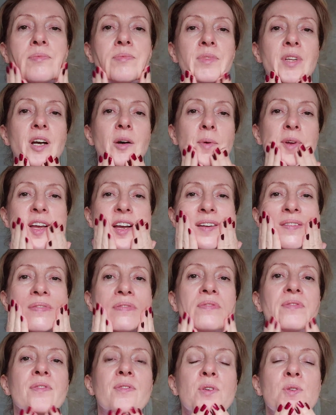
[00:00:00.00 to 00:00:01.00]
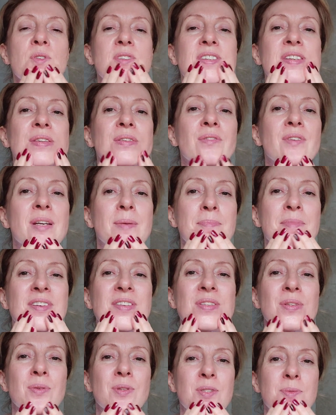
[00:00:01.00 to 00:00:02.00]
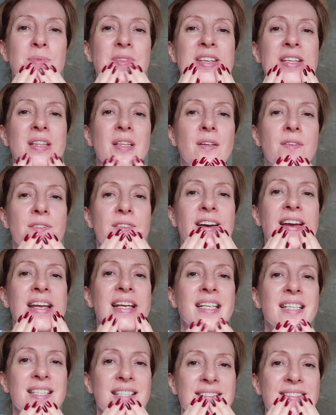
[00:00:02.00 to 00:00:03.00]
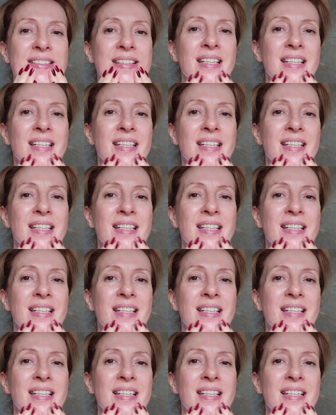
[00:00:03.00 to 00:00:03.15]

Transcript: Now we have 43 muscles within the face,